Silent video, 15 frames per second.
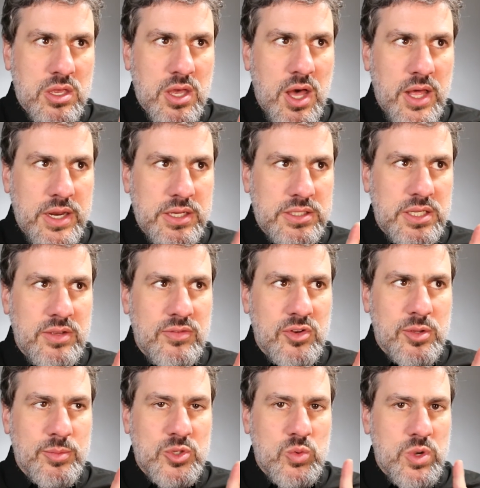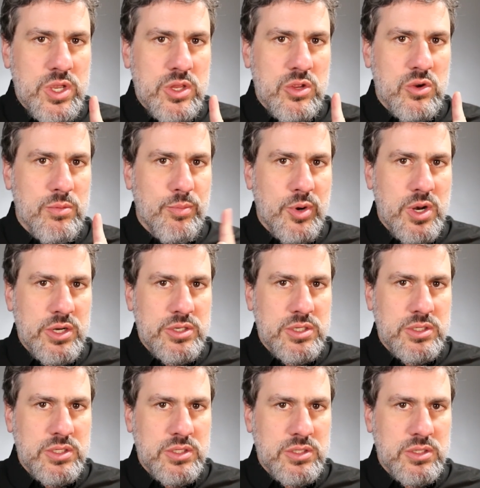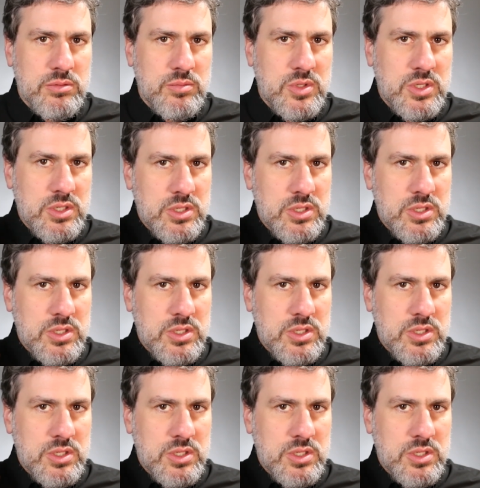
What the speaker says: connectivity between your production system